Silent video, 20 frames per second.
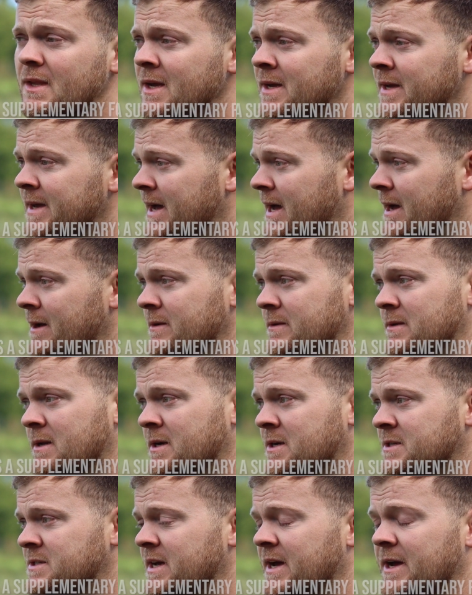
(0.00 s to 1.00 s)
yeah,
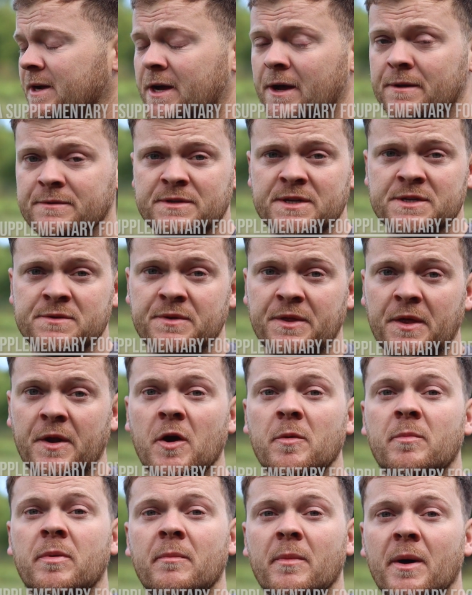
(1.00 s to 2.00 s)
like I say, I go into this with
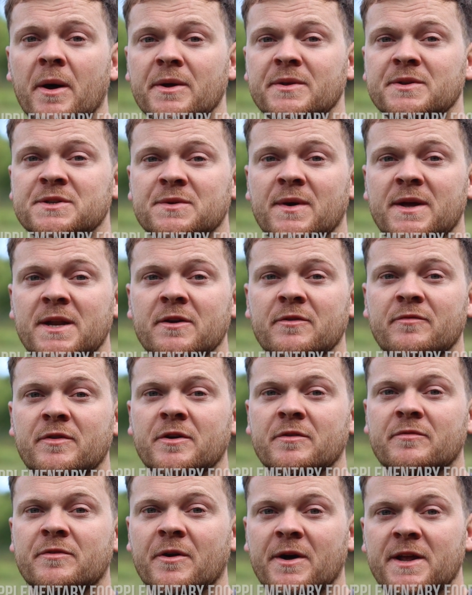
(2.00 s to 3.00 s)
an open mind, so any of
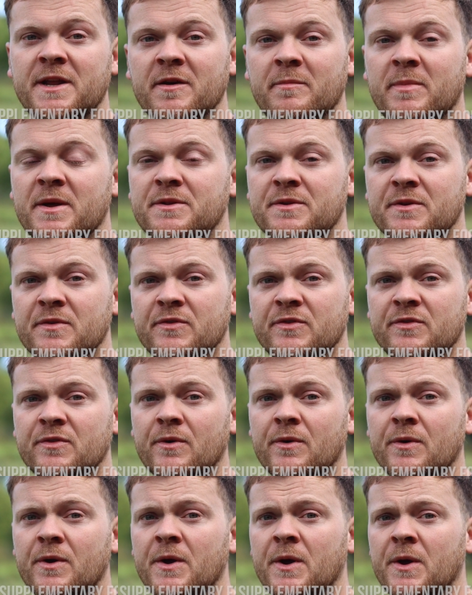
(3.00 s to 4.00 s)
you have got any opinions
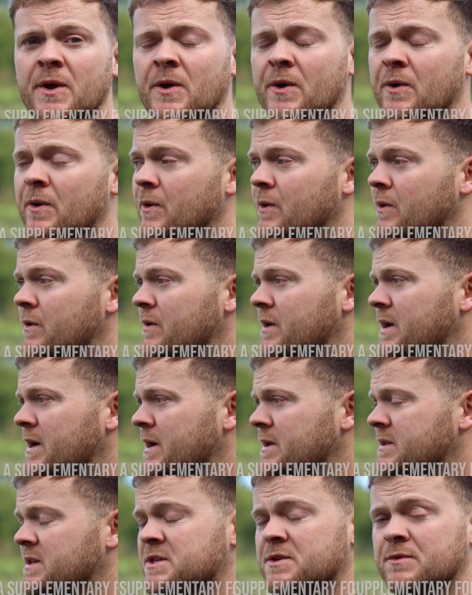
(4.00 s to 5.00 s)
or
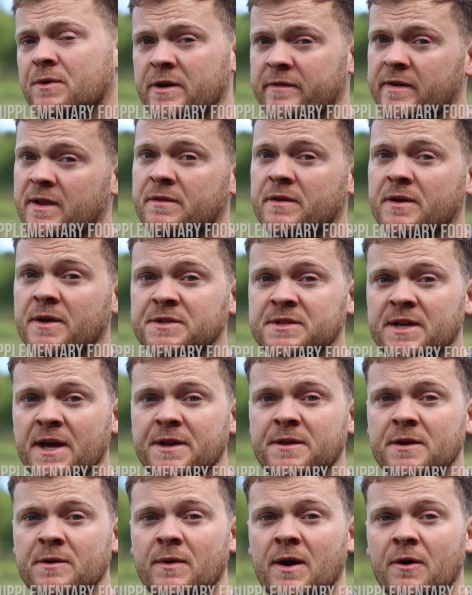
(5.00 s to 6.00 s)
disagree with anything I
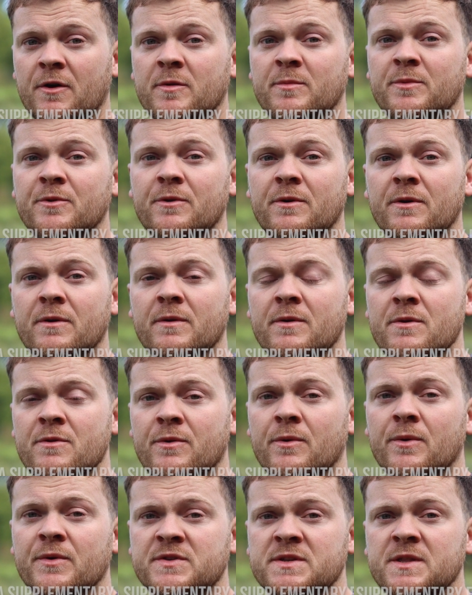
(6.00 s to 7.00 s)
said, I welcome your
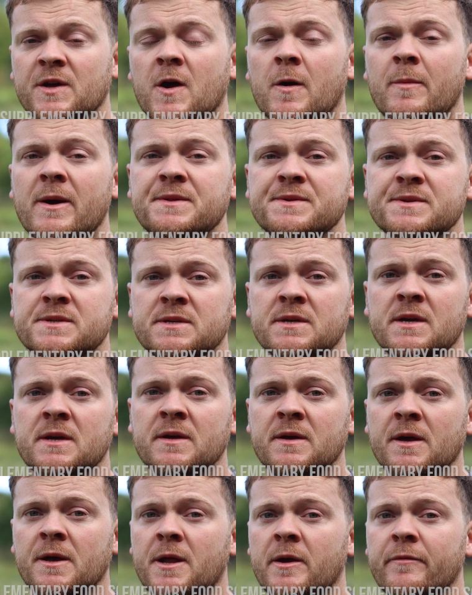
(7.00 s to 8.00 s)
thoughts in the comments,
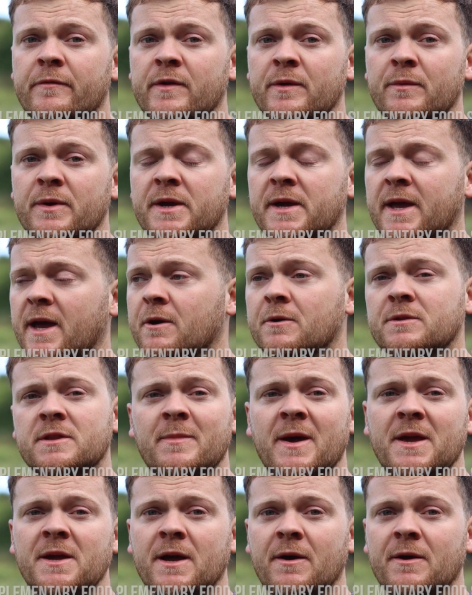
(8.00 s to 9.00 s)
and hopefully we can get a good
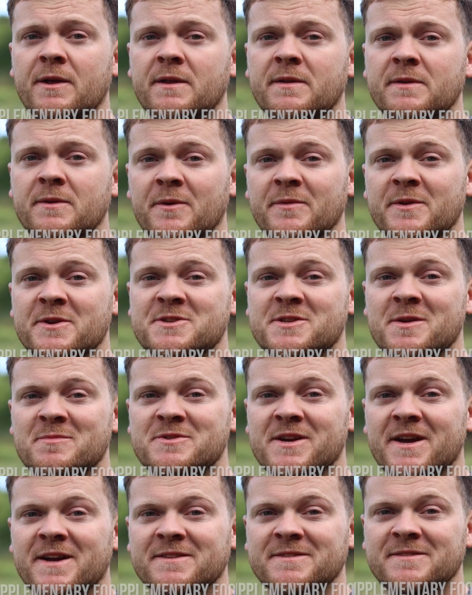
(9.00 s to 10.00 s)
debate going on this
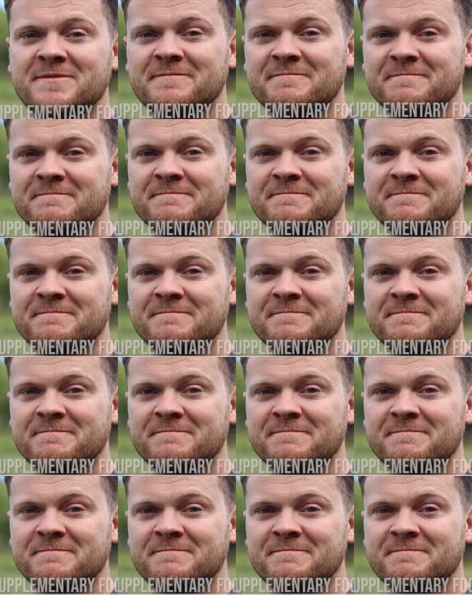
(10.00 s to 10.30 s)
subject.